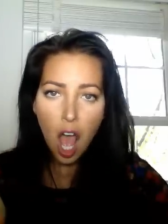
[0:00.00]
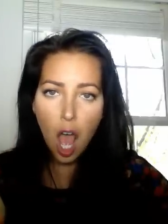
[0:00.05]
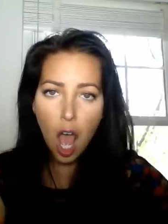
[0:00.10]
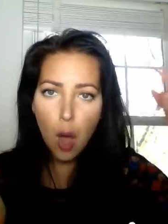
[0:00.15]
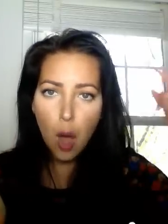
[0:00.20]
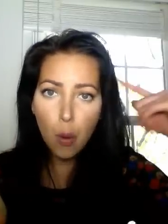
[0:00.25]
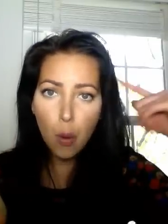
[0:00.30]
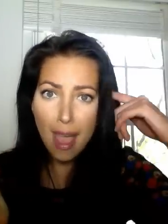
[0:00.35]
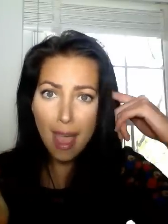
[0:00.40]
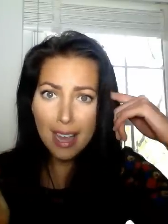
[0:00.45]

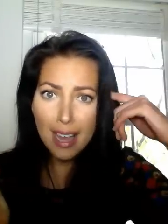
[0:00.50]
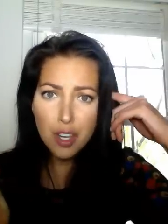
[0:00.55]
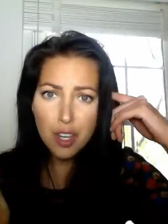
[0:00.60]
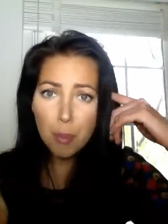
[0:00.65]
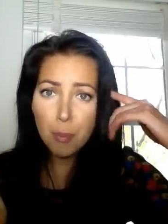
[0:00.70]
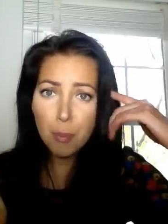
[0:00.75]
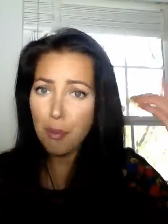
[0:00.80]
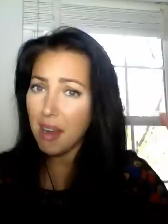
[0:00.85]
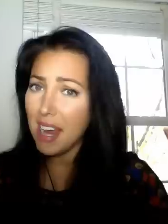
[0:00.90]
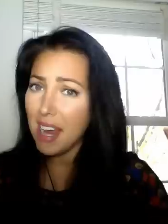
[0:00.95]
Oh, and your
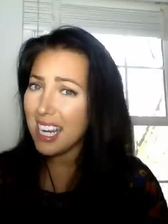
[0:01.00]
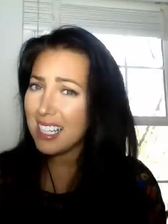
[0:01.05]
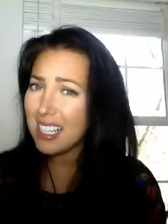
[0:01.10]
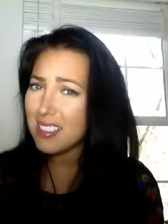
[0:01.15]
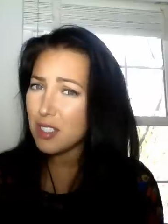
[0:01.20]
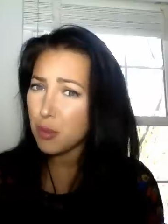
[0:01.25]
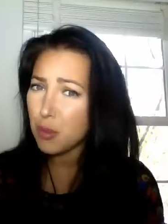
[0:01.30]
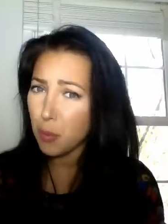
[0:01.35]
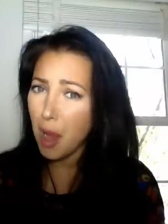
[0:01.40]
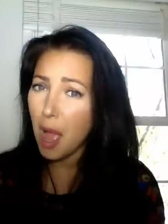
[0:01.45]
brain
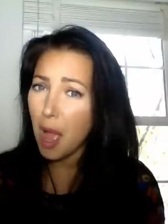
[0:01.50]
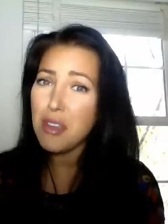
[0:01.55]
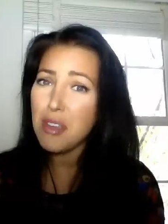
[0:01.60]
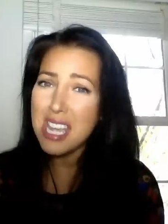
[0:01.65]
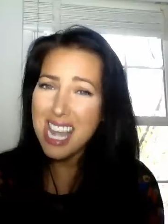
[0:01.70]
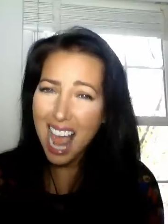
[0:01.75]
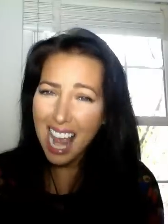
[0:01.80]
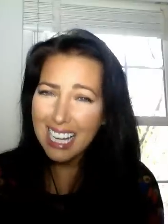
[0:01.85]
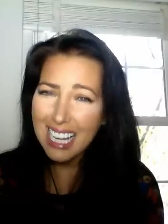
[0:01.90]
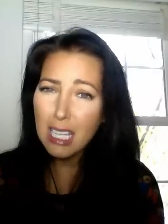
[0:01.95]
is
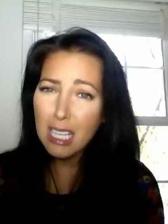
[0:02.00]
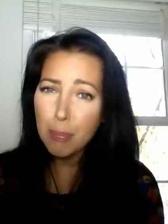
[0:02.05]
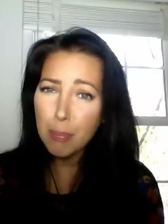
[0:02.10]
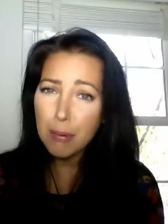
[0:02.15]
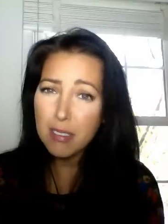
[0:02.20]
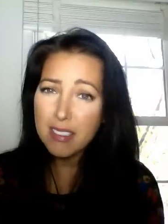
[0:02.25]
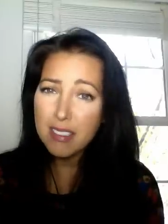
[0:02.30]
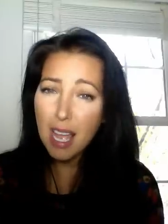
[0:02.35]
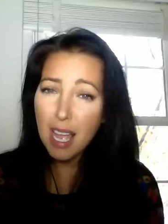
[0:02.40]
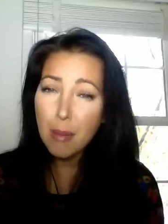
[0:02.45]
around
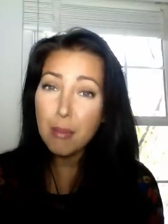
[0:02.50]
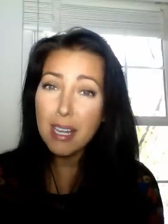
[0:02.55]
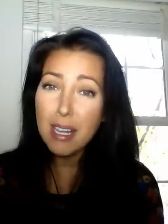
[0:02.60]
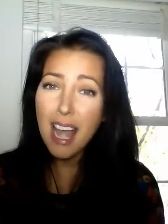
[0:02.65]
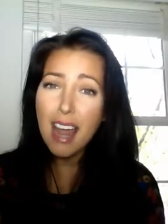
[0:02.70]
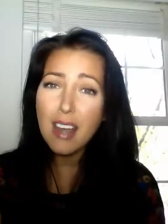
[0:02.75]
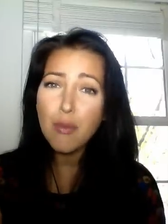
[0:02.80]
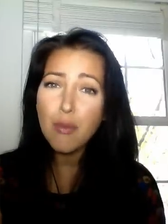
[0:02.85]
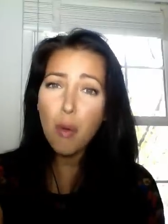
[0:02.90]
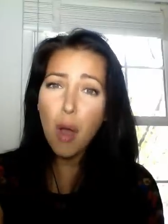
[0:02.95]
90% made
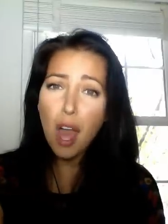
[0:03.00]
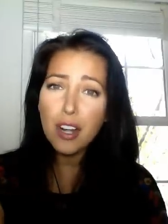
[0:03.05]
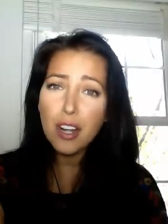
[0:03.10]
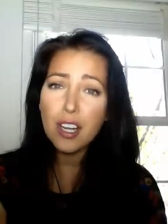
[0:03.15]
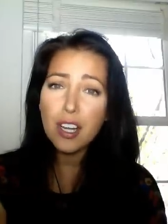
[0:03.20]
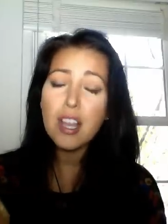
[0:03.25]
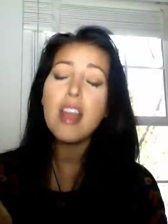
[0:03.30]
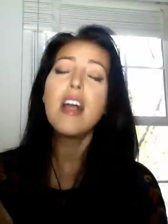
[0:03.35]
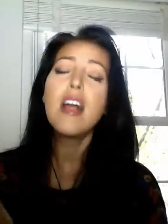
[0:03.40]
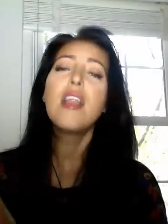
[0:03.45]
out of
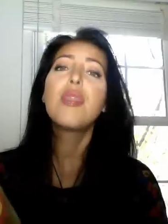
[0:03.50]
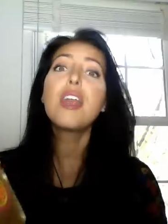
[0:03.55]
water?